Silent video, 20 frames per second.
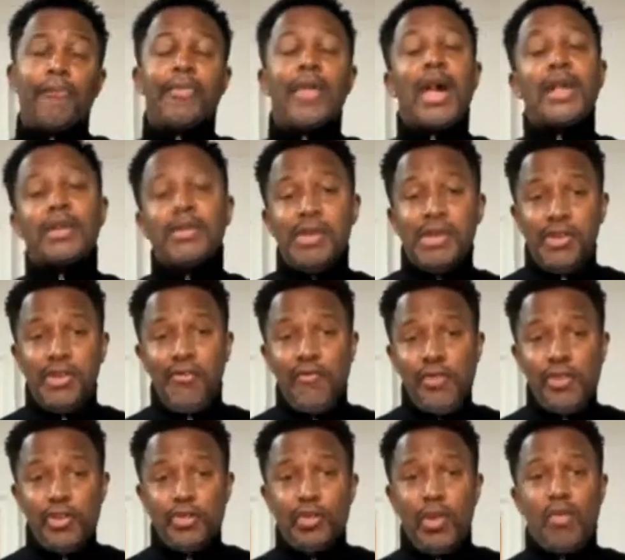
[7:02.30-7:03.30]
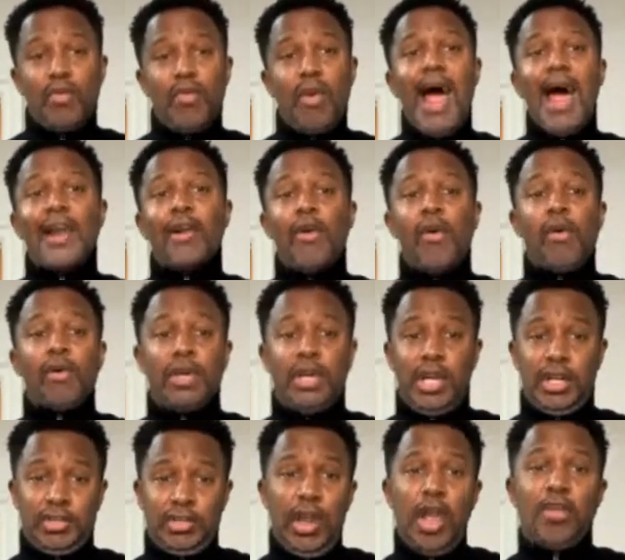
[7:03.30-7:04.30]
Not to be confused with Ride On
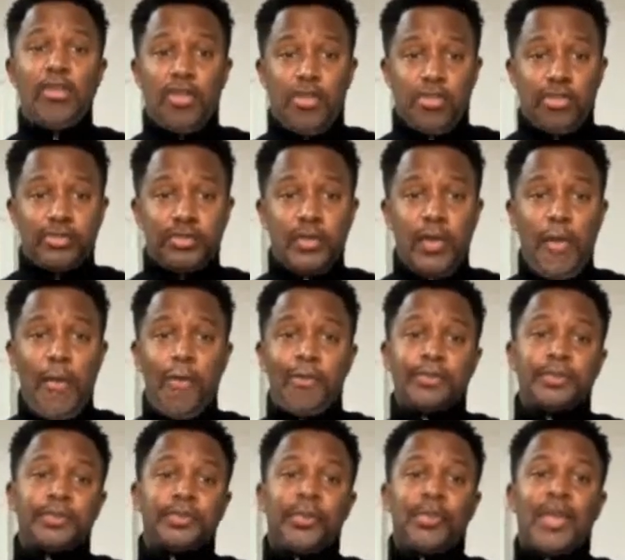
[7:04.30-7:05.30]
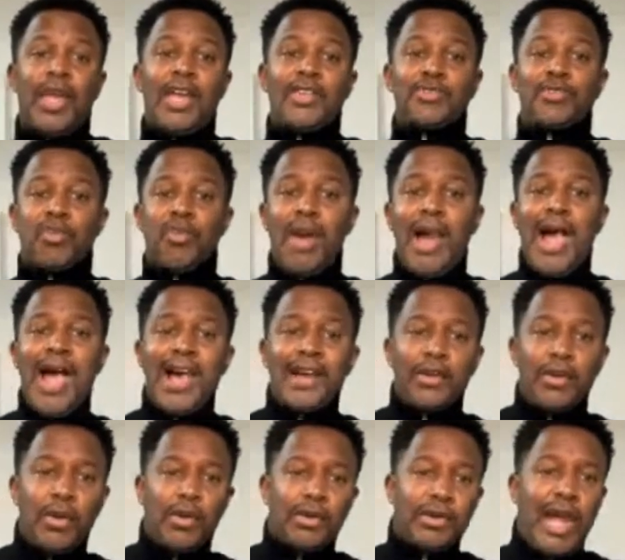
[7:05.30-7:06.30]
King Jesus. That's ride
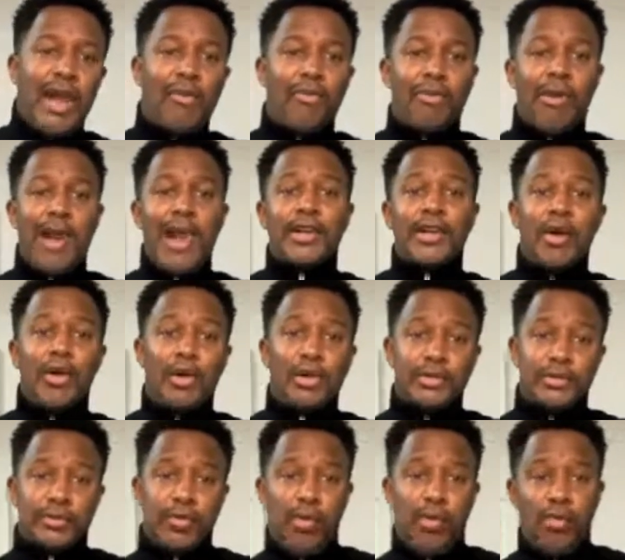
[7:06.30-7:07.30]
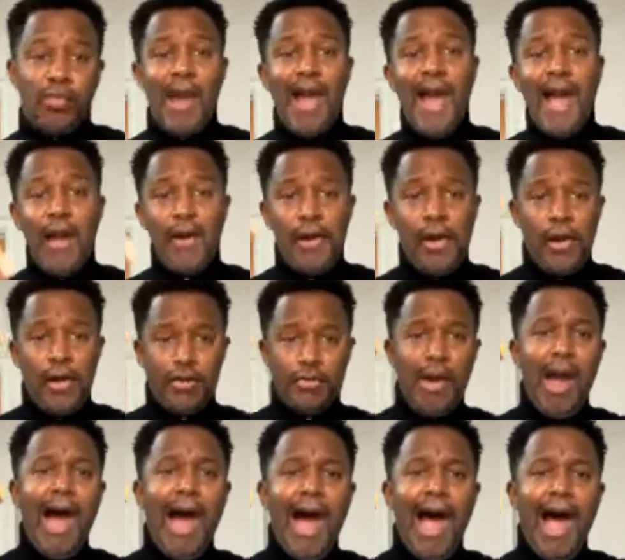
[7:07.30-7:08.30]
on, not right on. Ride
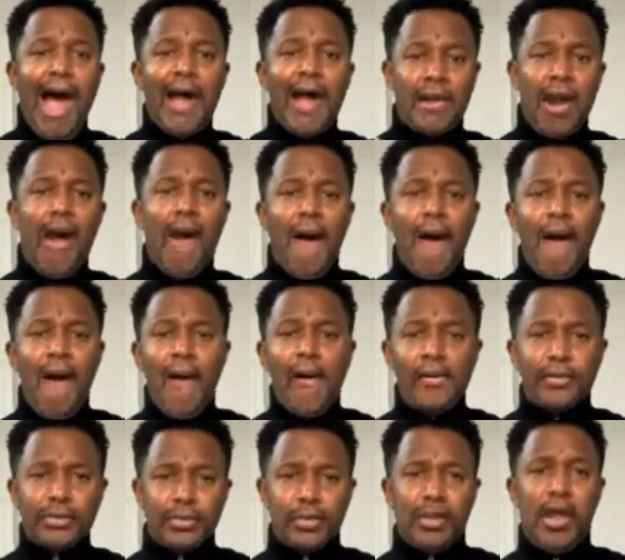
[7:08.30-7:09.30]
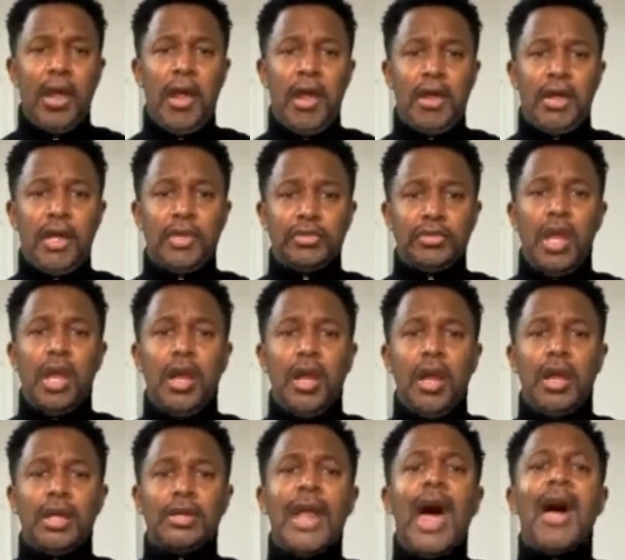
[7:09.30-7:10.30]
on, King
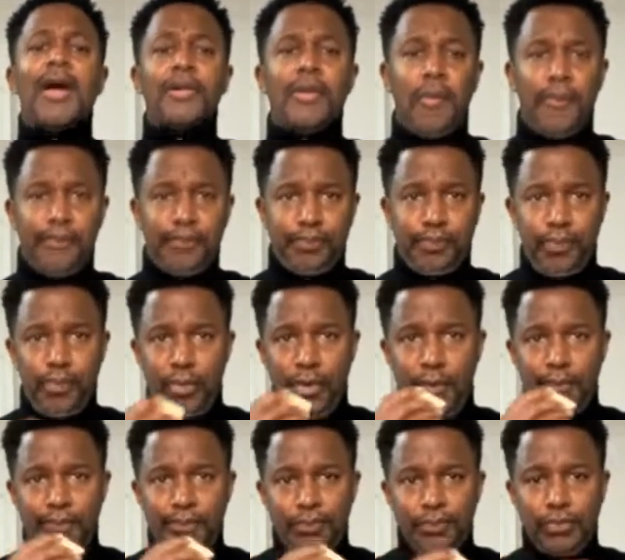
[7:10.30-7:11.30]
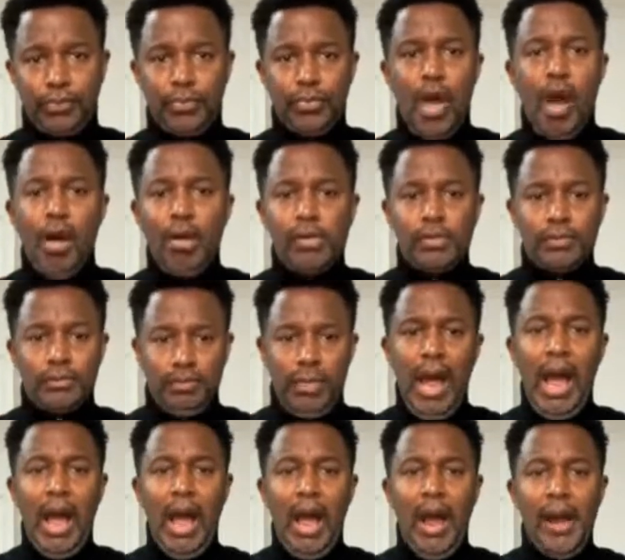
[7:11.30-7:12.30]
Jesus. No
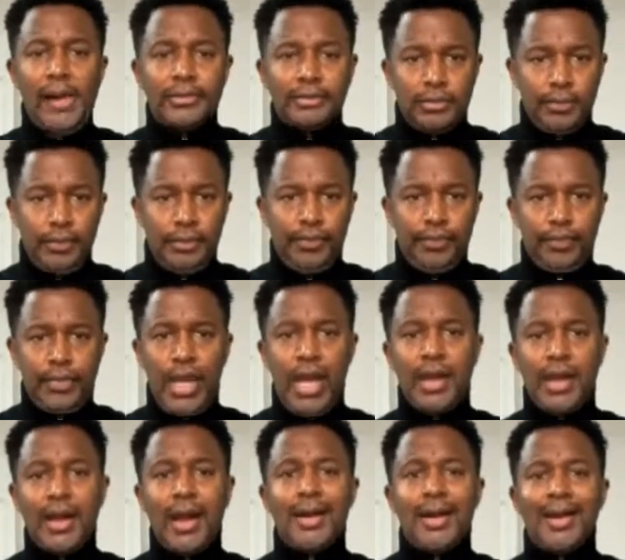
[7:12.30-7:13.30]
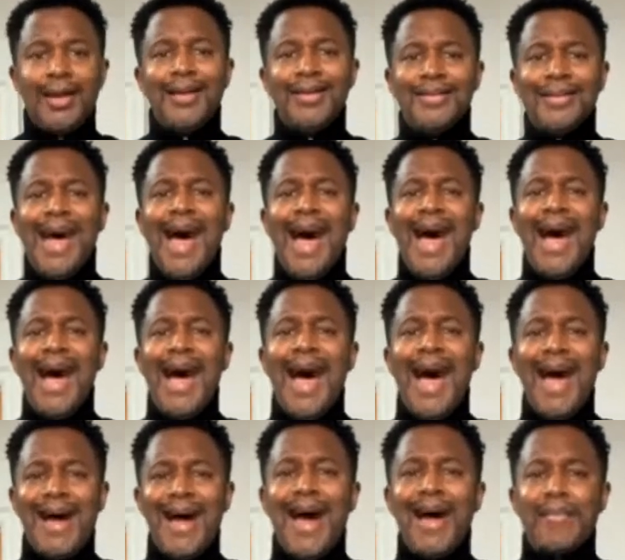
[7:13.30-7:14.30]
man cannot get
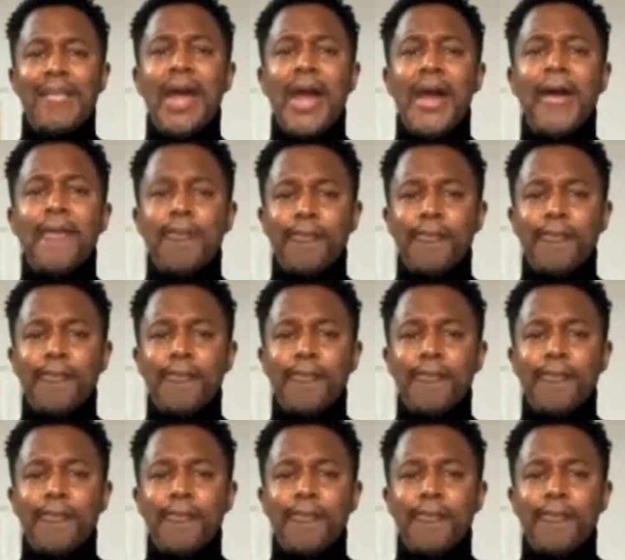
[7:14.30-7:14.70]
me.